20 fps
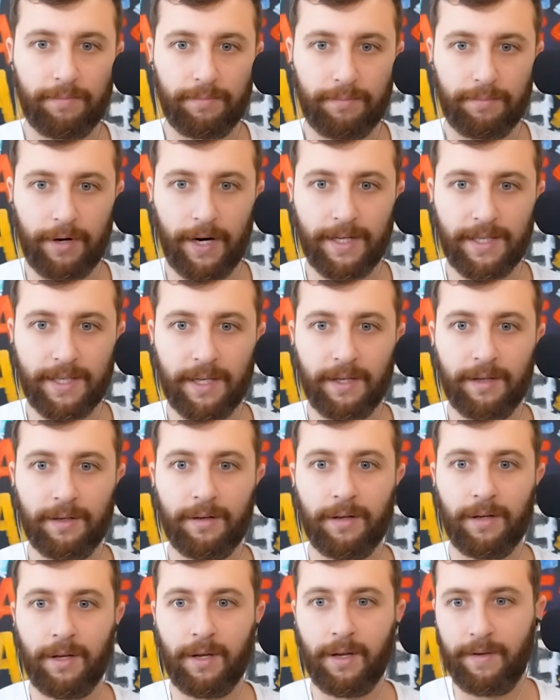pricing,
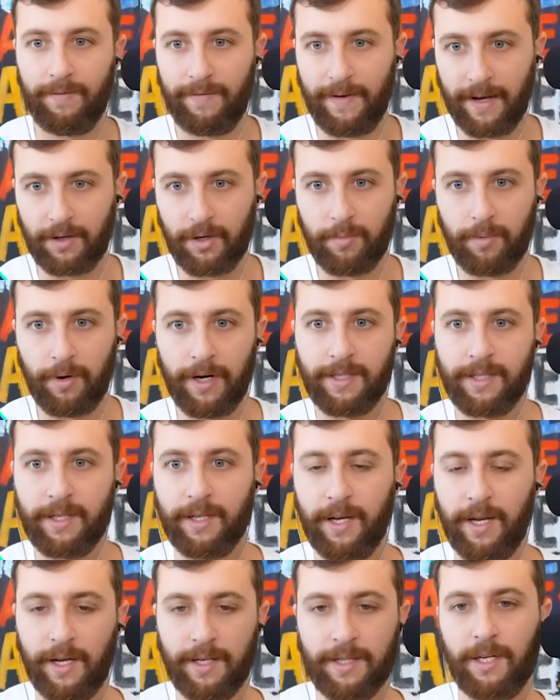factory pricing,
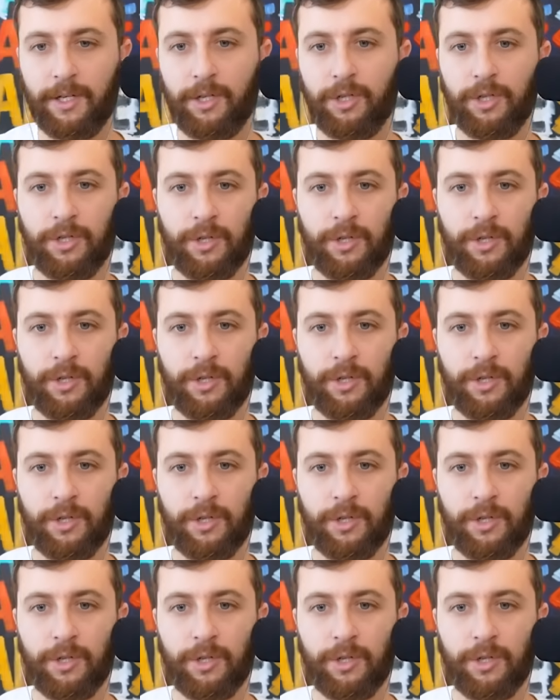etc.